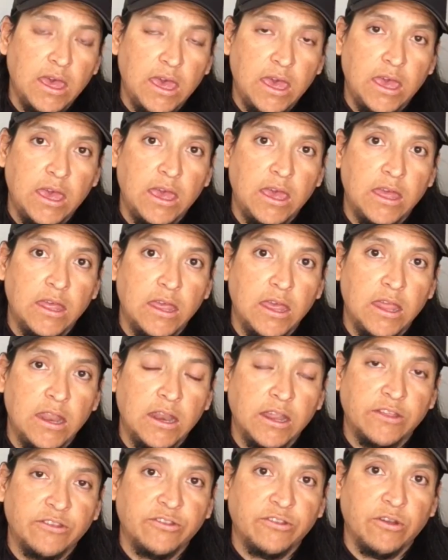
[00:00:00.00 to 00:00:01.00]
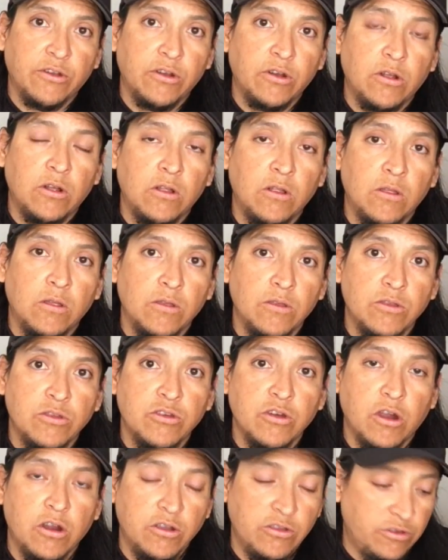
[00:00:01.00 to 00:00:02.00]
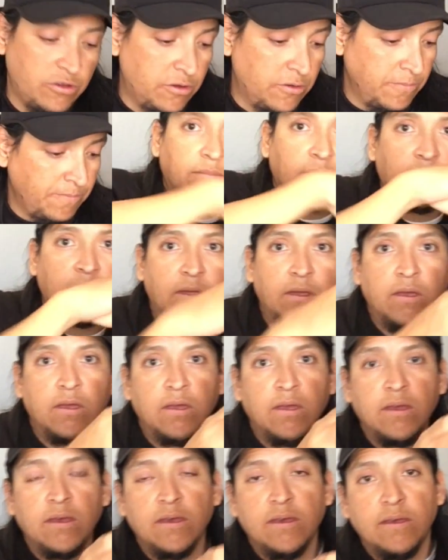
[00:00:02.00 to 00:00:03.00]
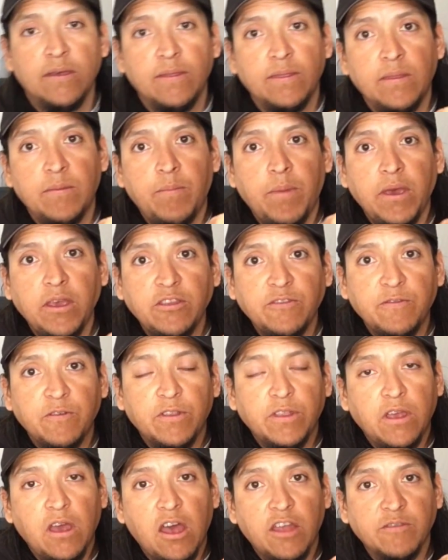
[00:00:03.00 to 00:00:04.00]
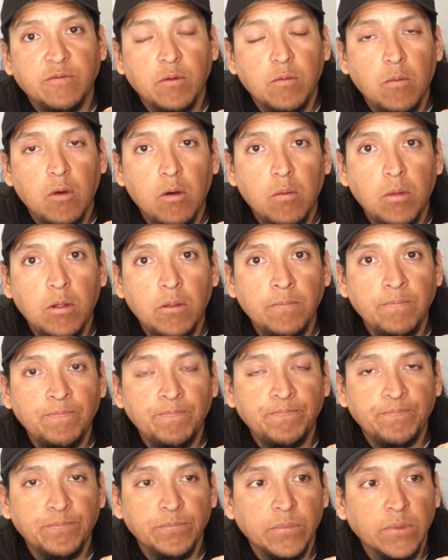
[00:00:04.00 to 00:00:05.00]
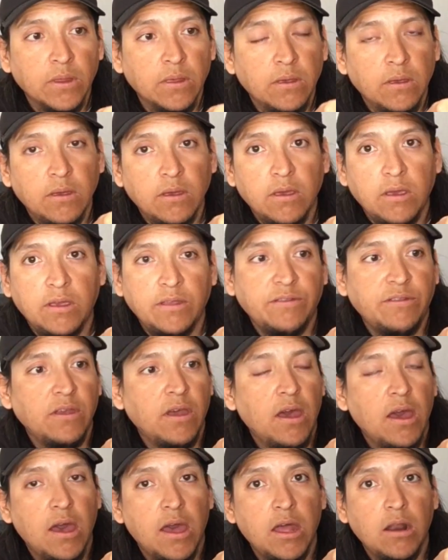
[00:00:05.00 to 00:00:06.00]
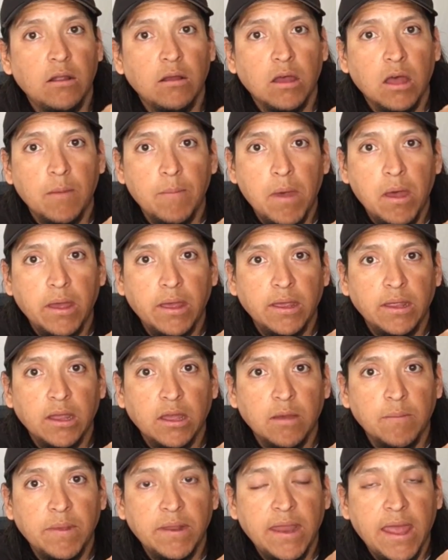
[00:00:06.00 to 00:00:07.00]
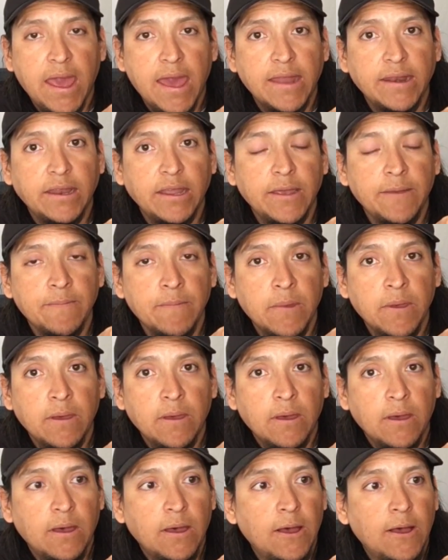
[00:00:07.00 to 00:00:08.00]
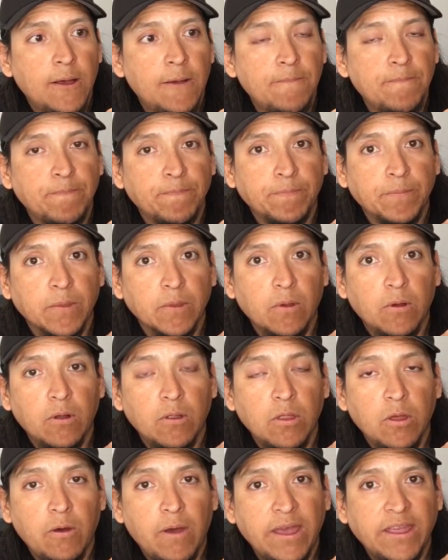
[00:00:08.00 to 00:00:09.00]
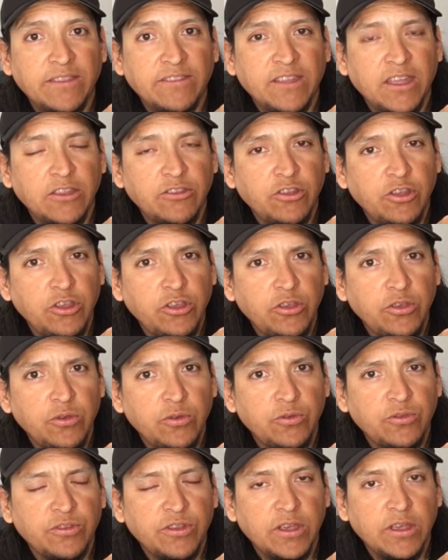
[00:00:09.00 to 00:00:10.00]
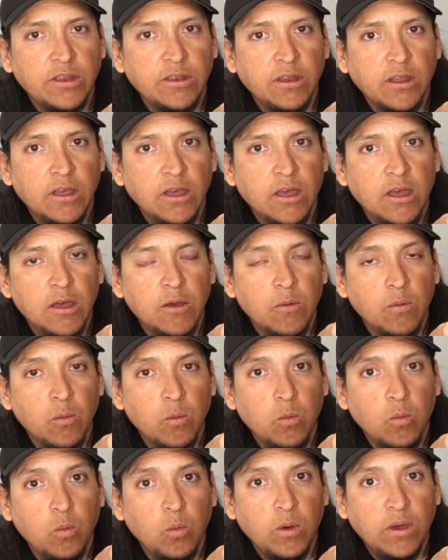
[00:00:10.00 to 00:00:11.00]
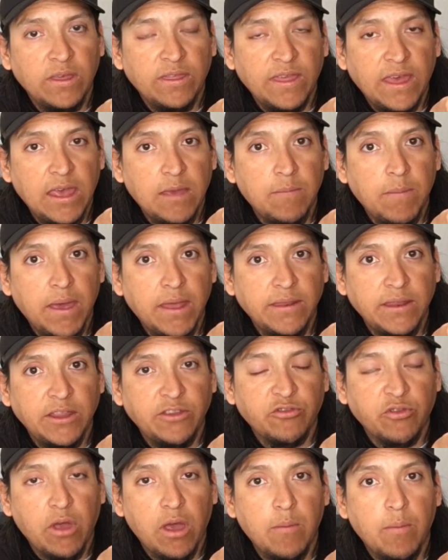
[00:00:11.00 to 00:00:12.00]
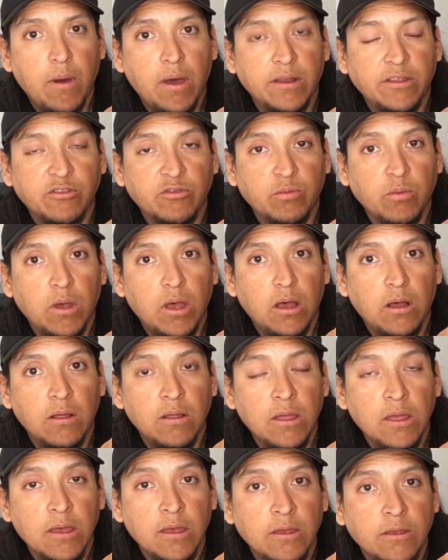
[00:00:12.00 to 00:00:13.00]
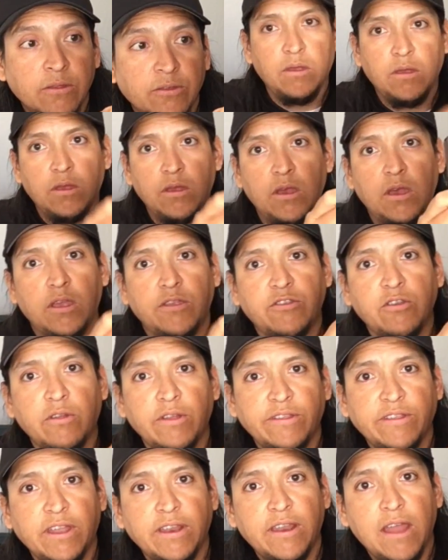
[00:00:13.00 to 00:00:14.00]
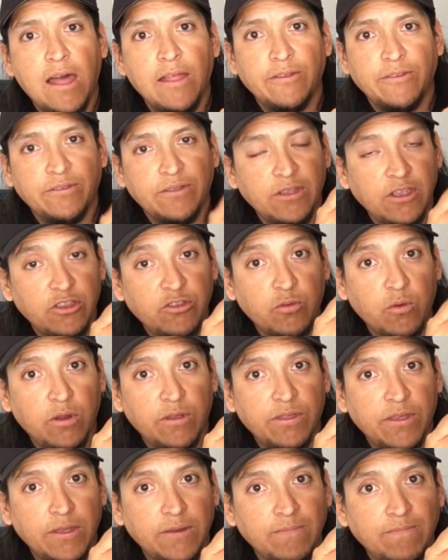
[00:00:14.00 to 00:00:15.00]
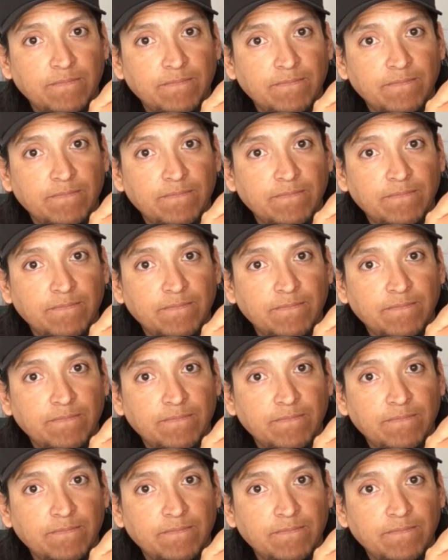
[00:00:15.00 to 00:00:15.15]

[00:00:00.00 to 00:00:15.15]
an external charger. The base for the Osmo Mobile, it'll come in handy, although I intend to use it with a bendy tripod as well. It's only $10. It's worth it.